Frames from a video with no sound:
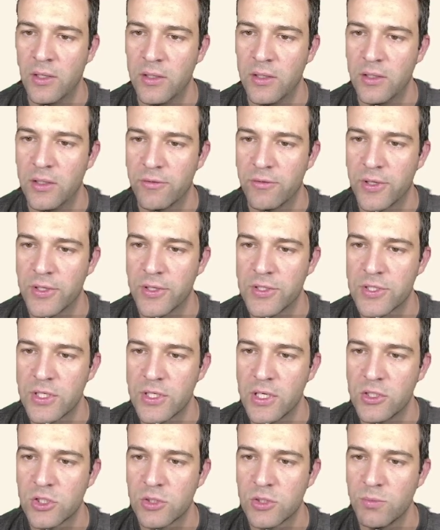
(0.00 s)
If they
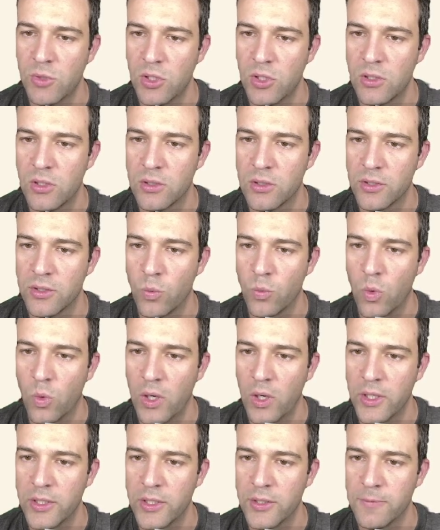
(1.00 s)
stay small and
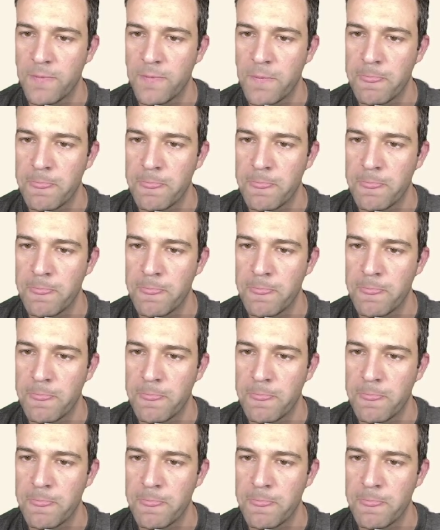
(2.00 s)
white,